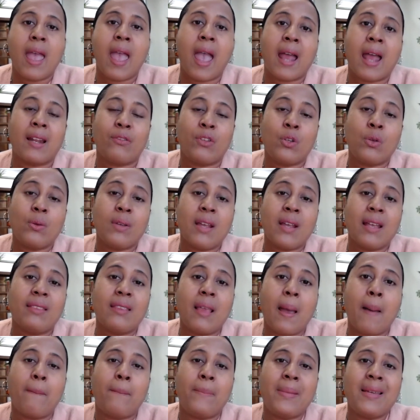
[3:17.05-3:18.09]
And if you get
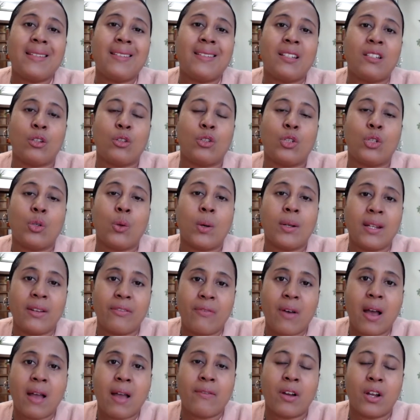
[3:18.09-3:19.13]
that business to
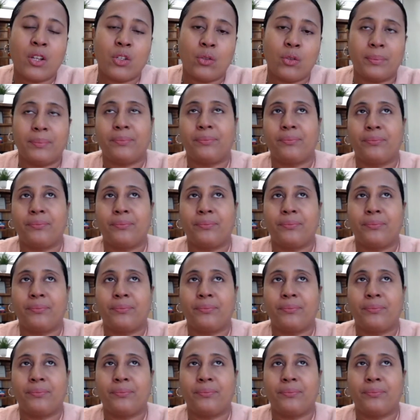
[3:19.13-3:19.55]
twenty-five hundred,